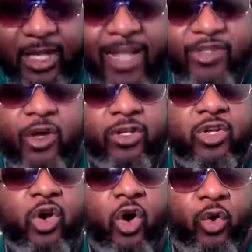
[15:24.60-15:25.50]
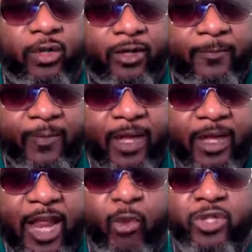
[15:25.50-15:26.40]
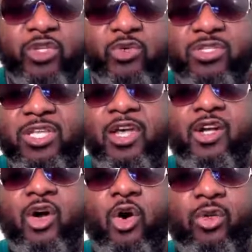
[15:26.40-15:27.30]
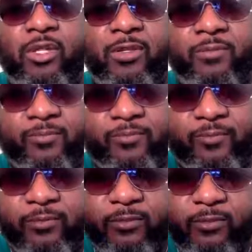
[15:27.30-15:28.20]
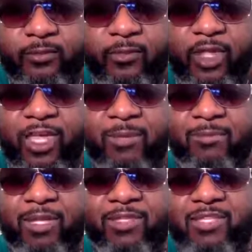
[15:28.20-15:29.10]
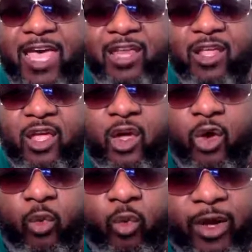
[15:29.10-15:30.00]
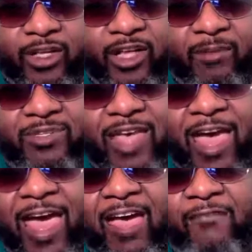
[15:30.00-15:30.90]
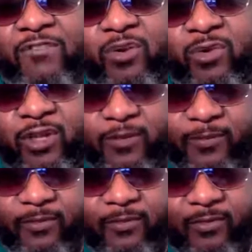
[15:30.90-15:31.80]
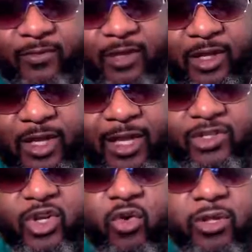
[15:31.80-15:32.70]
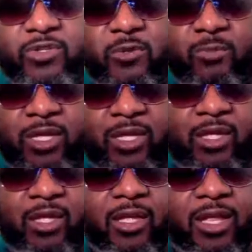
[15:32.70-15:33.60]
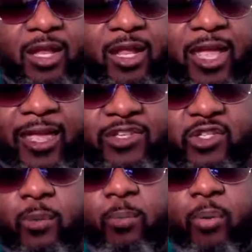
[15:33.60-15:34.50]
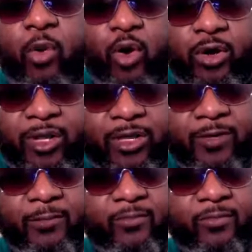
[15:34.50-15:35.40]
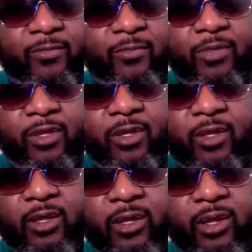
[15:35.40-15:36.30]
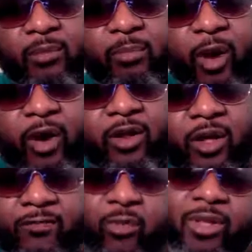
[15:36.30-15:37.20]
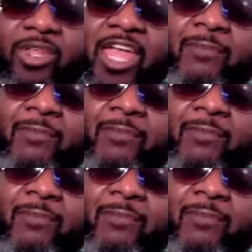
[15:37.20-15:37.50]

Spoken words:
Yeah, that's called a colon. Now, when you see a colon, it means that what comes after it is going to be a supporting part of what